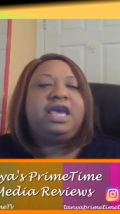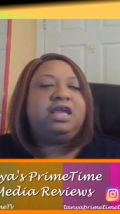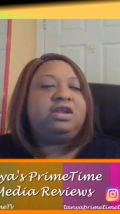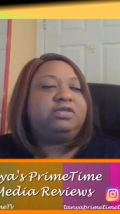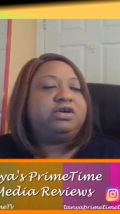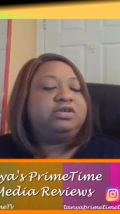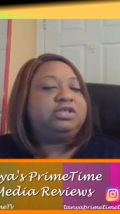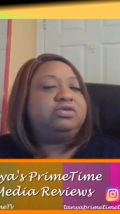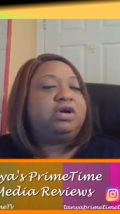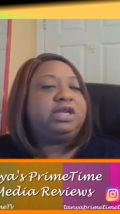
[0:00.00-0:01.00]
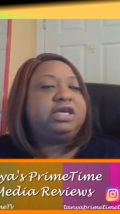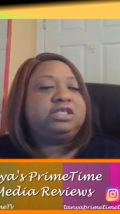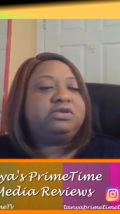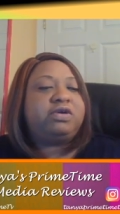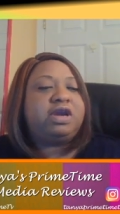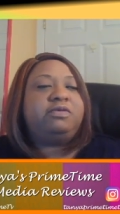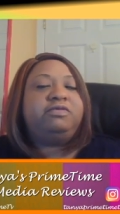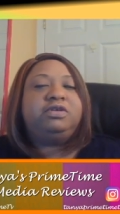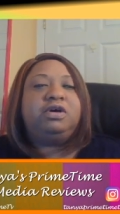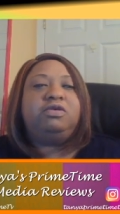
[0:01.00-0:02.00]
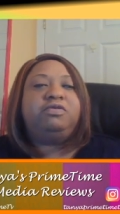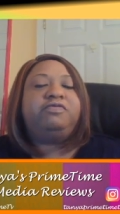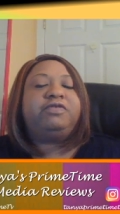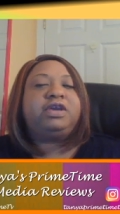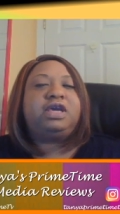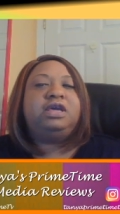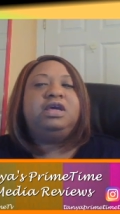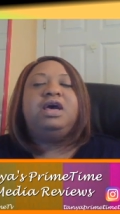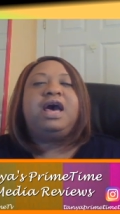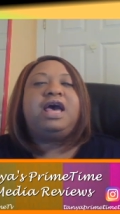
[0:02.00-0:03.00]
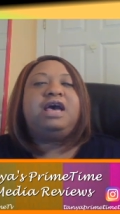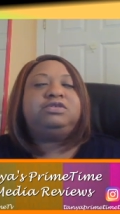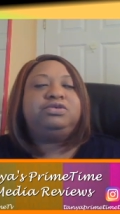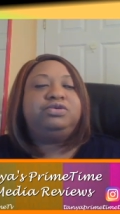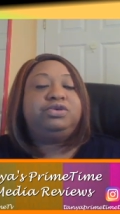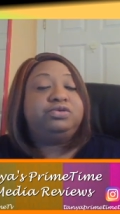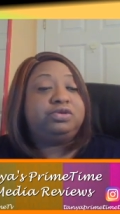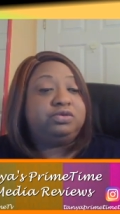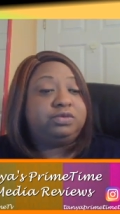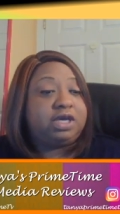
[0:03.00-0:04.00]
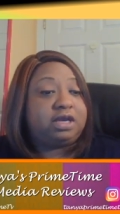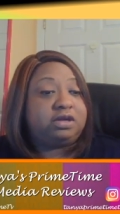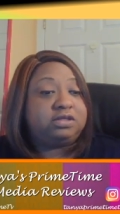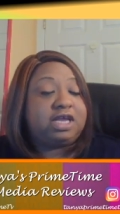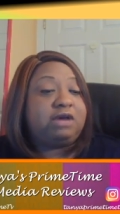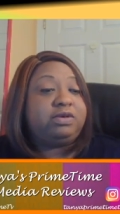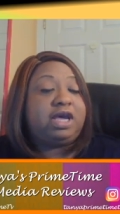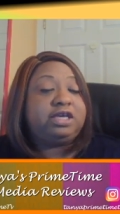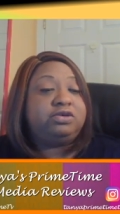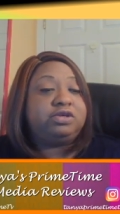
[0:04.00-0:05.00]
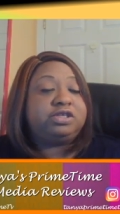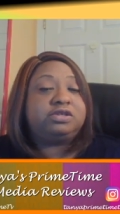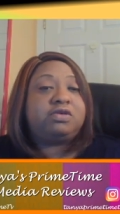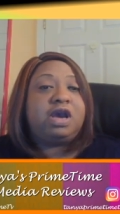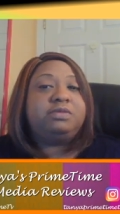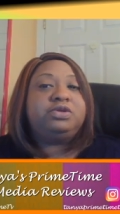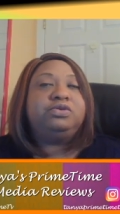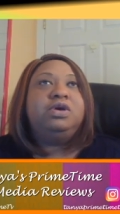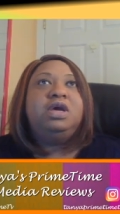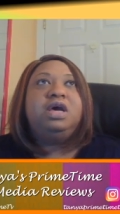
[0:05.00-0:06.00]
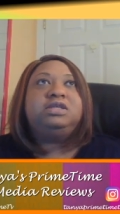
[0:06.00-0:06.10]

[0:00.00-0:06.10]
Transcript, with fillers: And those of you on Instagram, don't forget, I have two YouTube channels that I would like you to subscribe to.